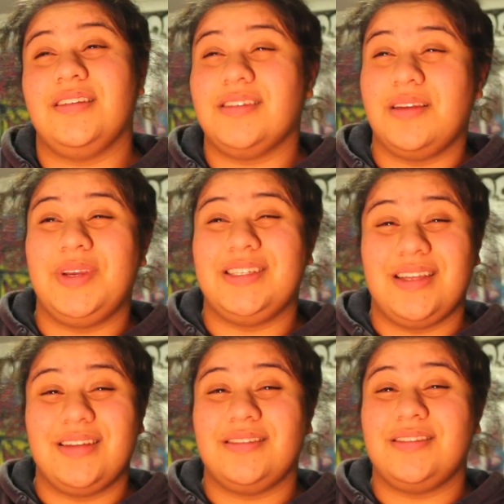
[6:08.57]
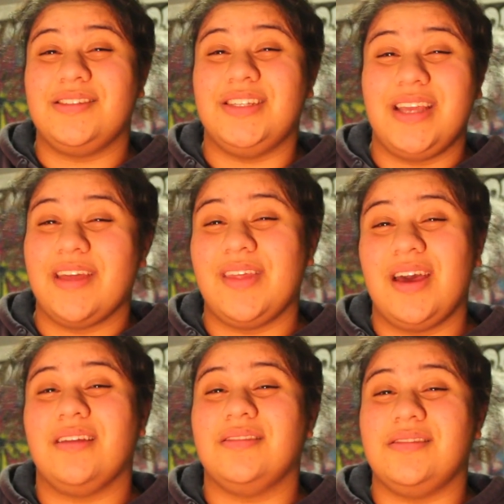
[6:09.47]
Does that make sense? Do you get
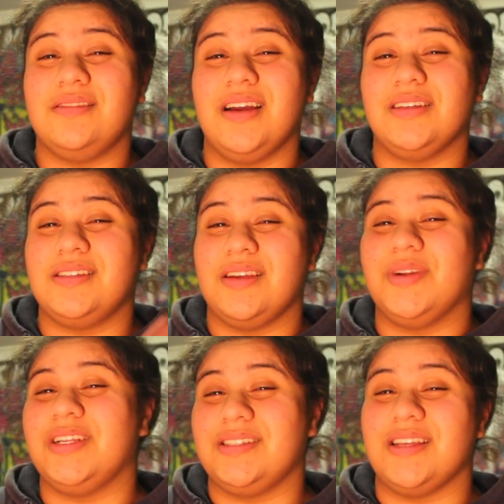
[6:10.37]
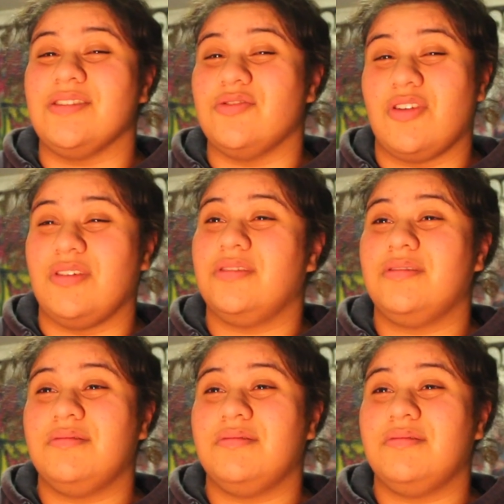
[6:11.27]
that? Do you understand what I just said or not?